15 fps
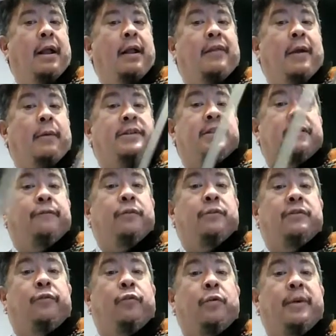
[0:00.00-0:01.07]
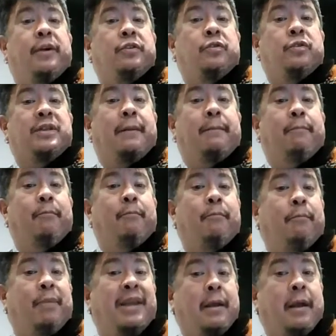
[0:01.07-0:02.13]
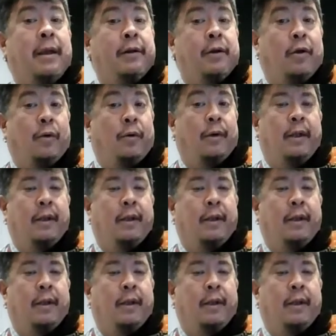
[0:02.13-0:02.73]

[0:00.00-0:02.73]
That was the first four measures at piano.